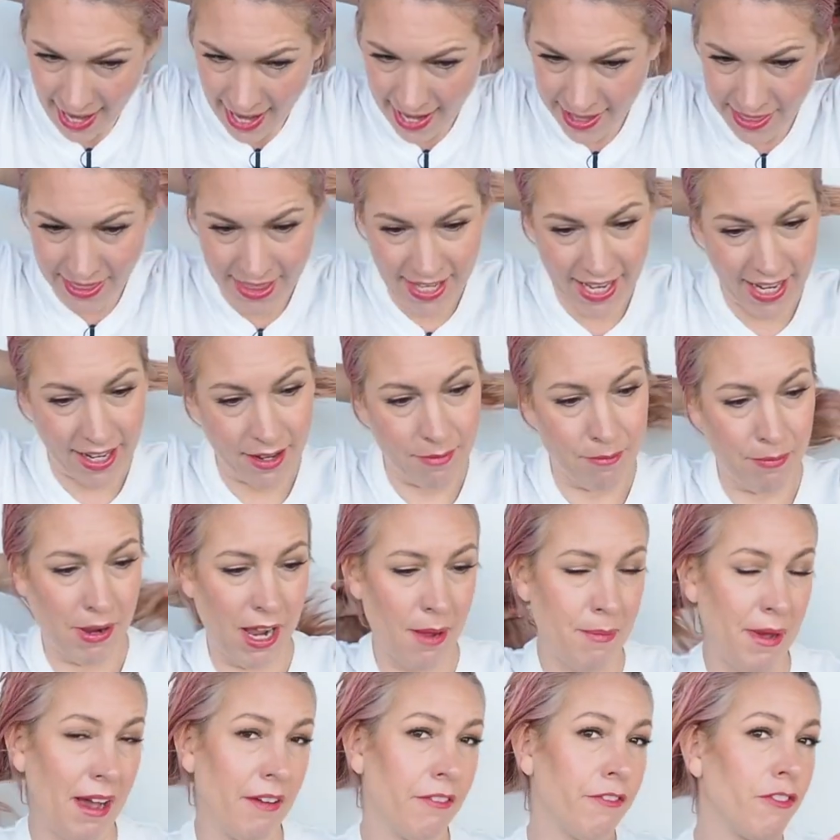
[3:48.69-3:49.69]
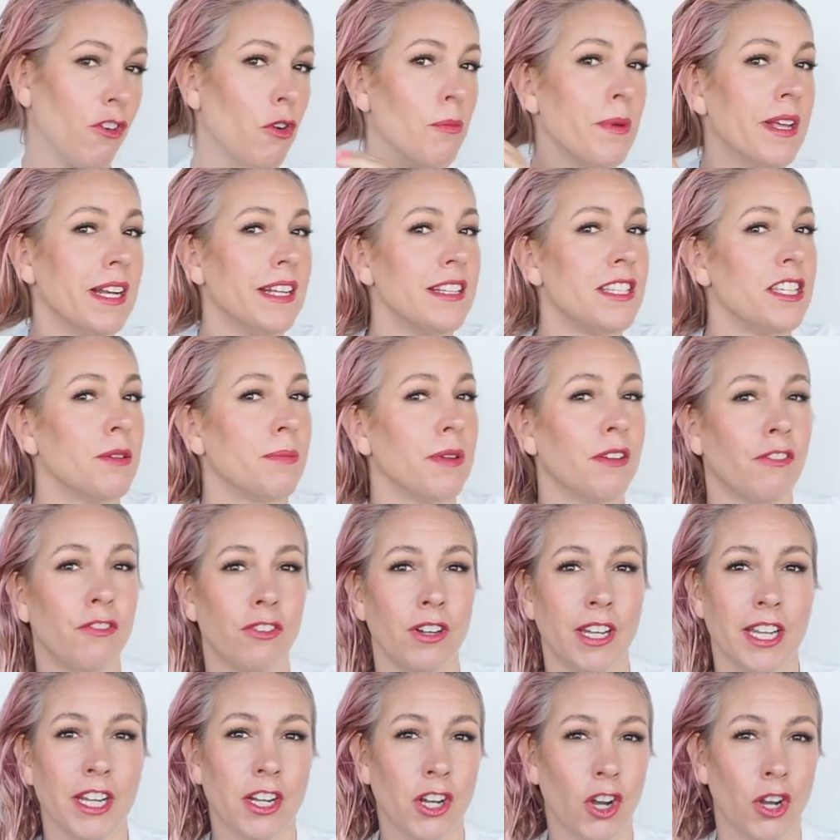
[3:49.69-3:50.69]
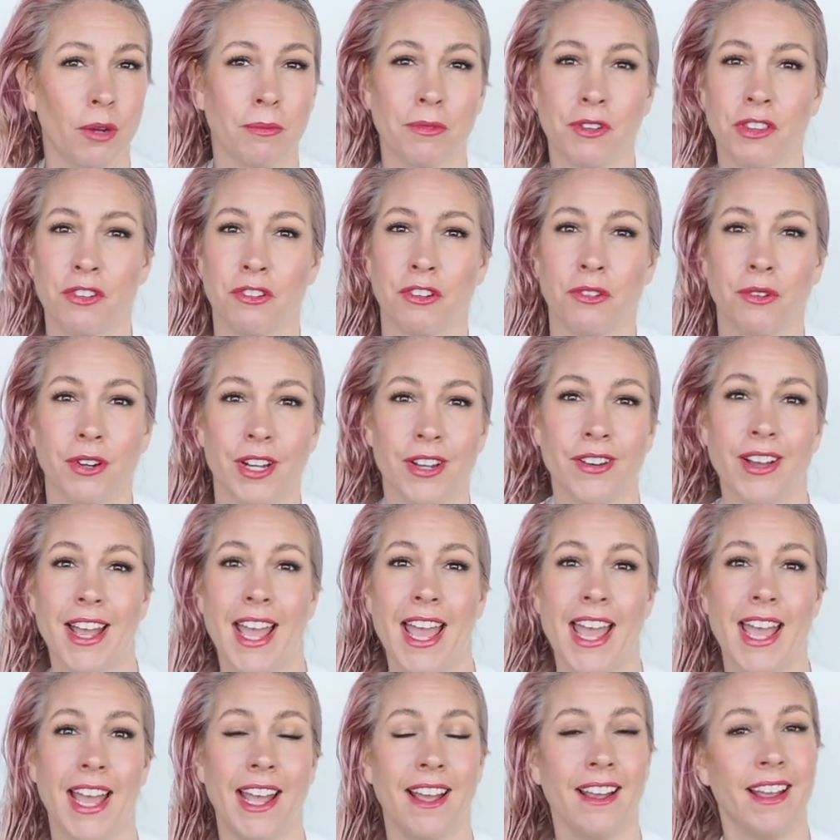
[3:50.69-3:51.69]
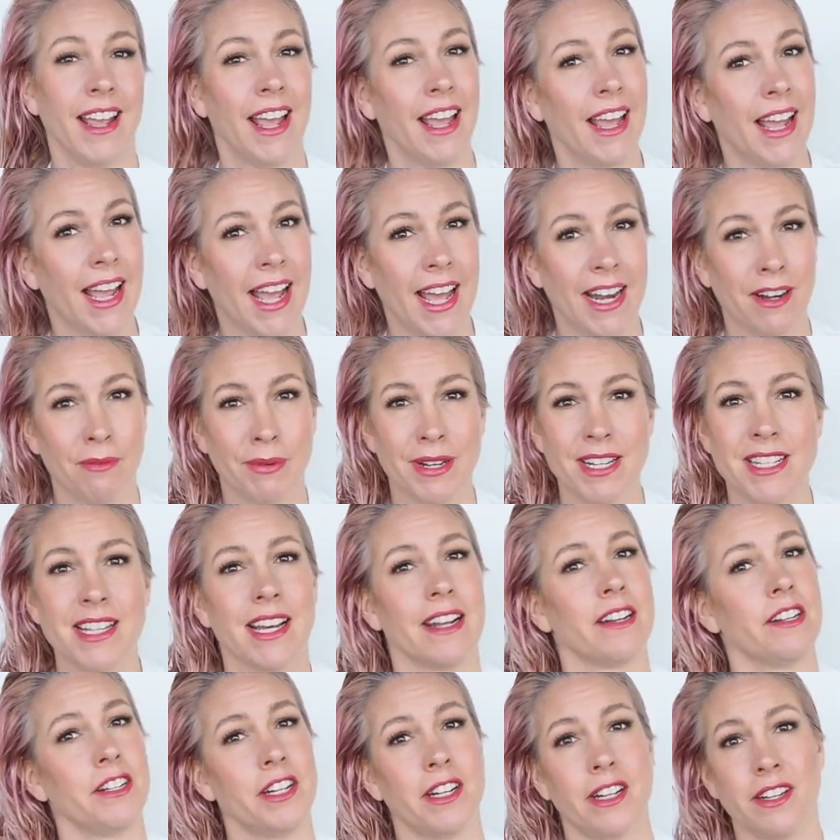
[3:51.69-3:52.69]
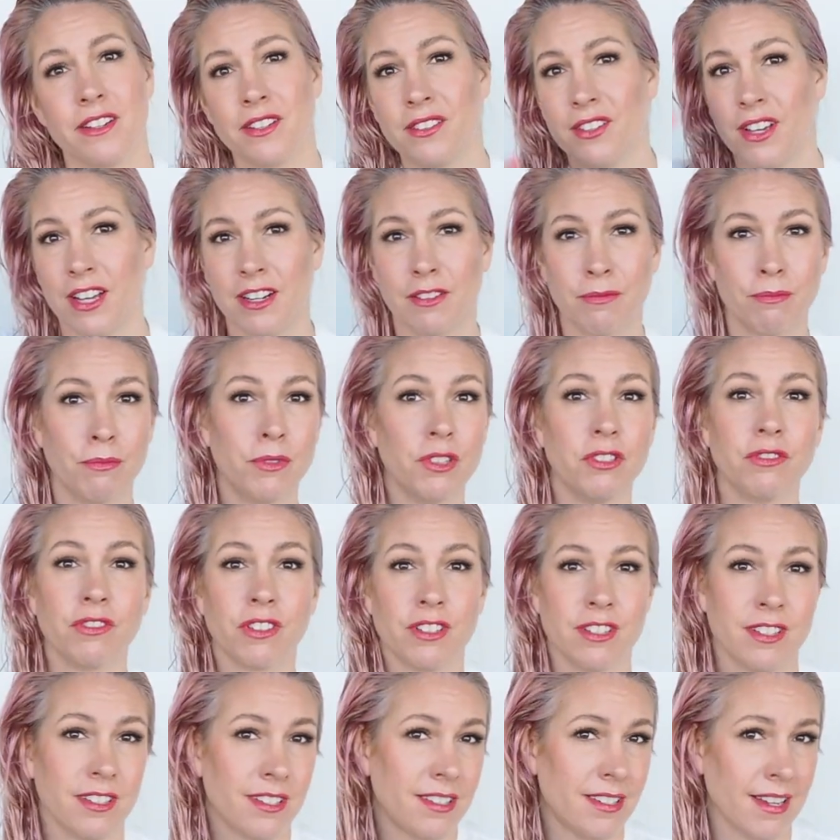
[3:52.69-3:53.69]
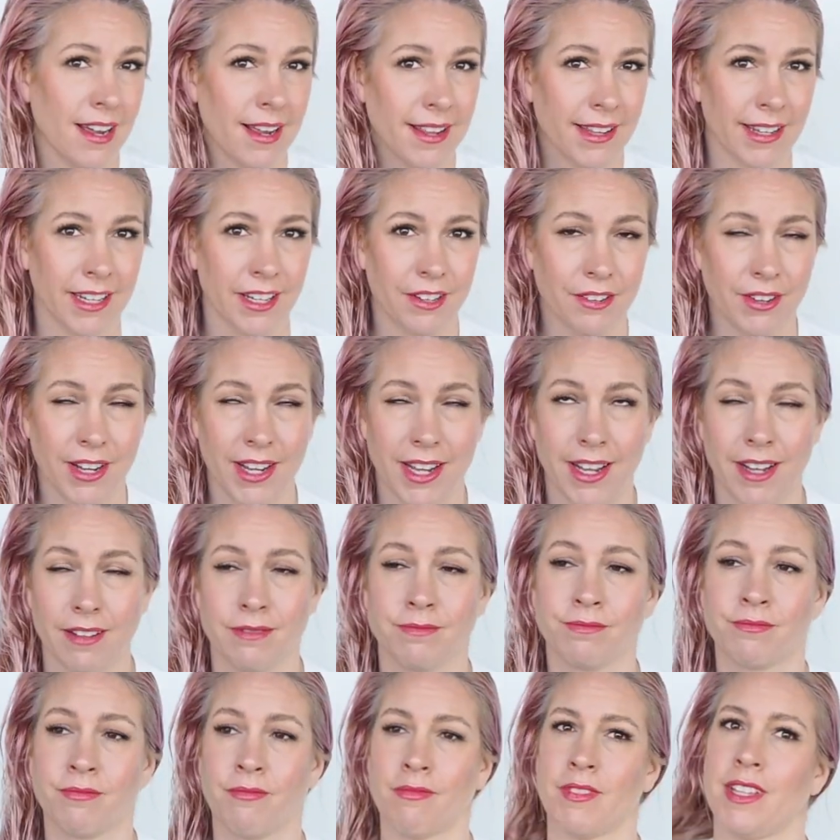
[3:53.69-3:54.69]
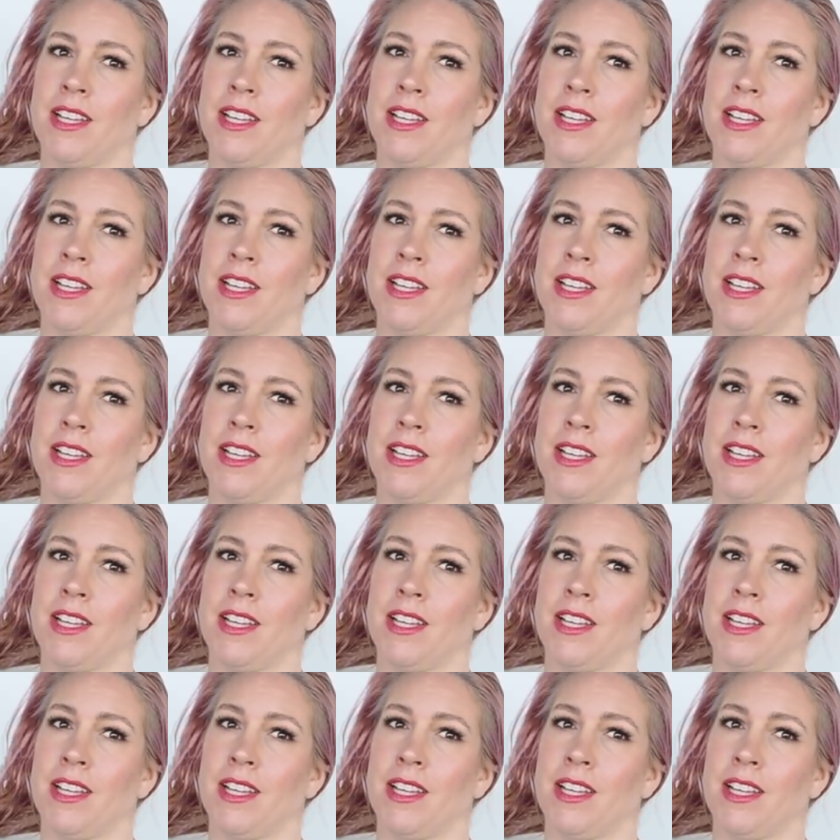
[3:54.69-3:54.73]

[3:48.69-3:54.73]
And then by about 4 minutes, you'll be fully combed through all your hair and it'll be done. And you can just kind of move on to styling your hair.